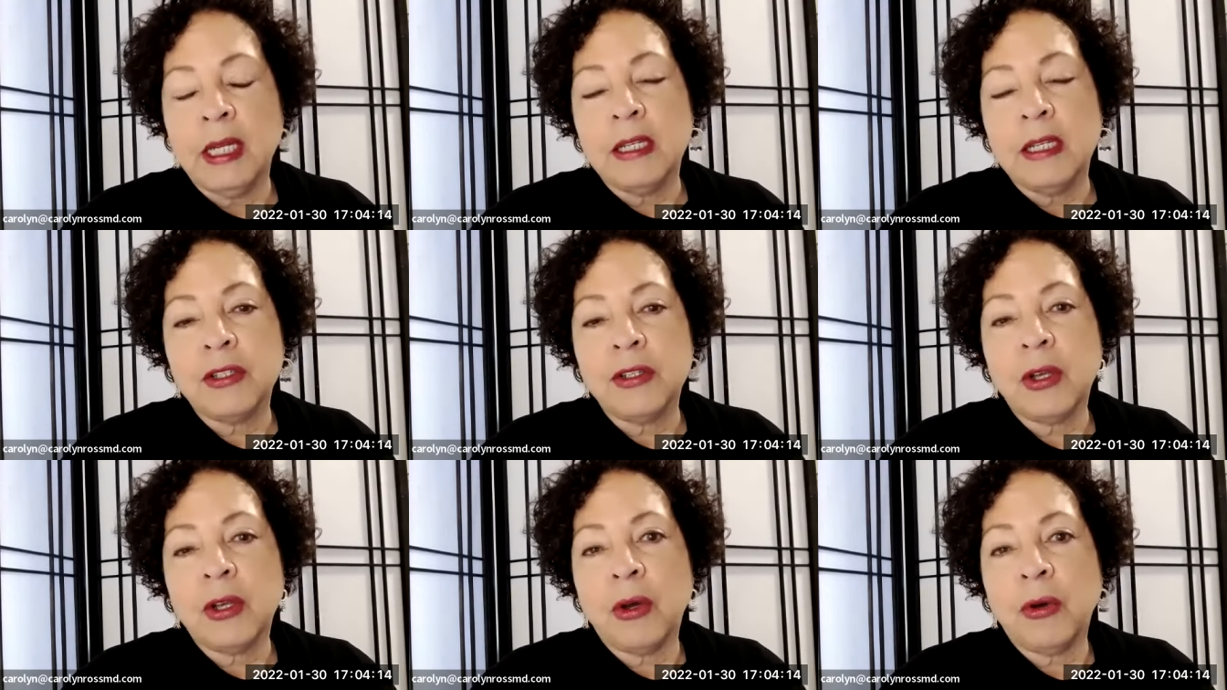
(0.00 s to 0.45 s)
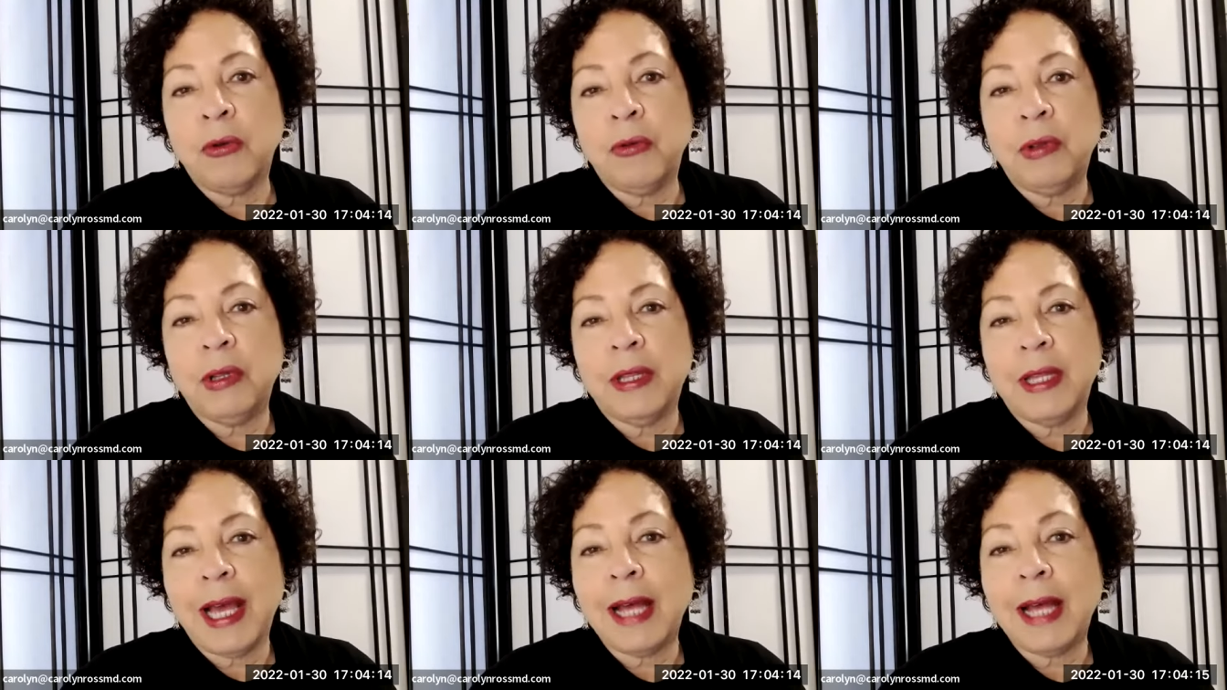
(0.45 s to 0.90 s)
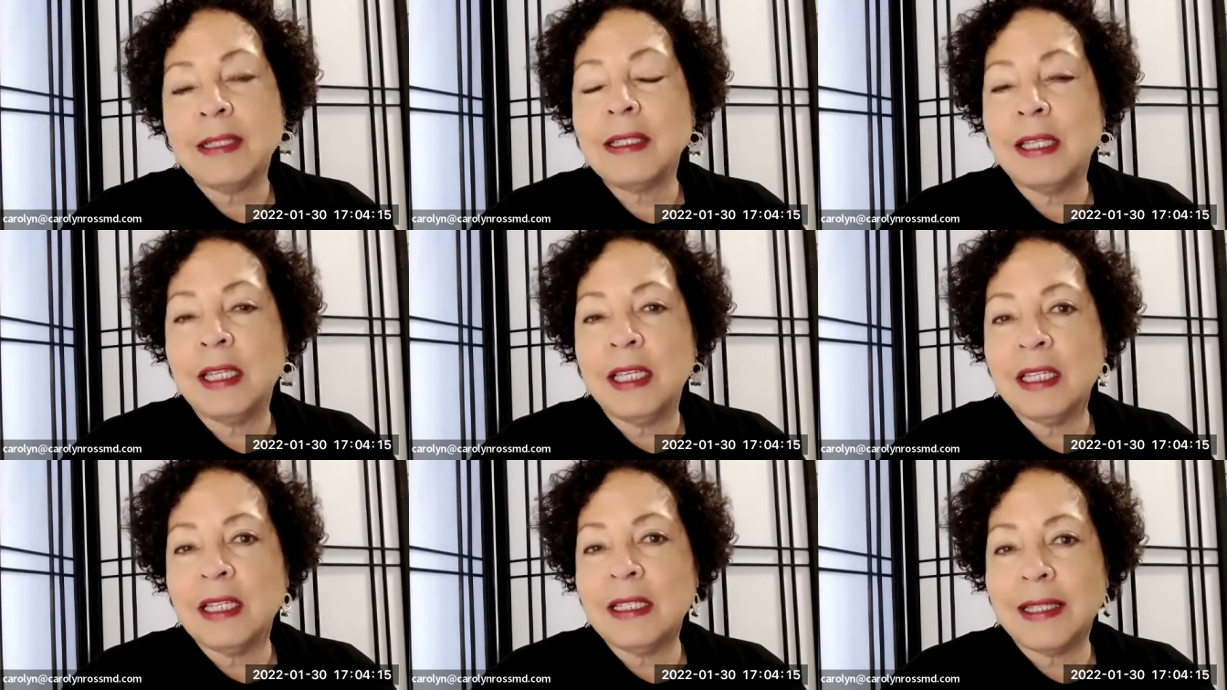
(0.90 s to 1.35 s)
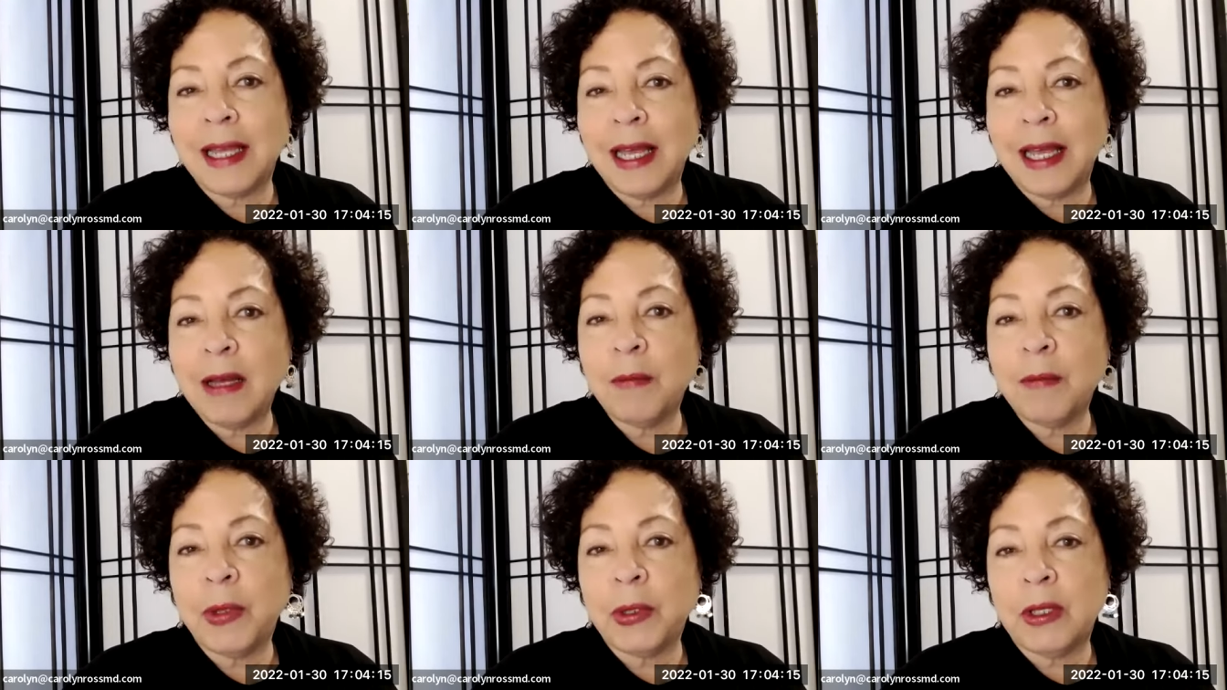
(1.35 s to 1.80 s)
So that's an
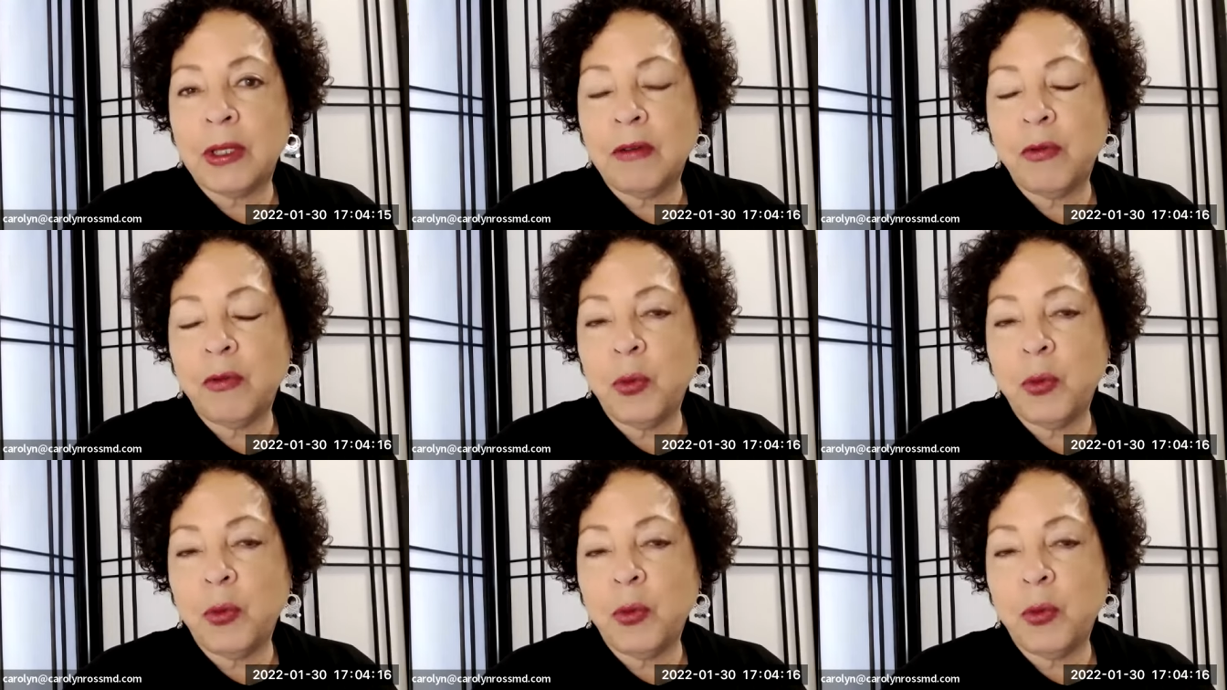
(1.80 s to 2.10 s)
example of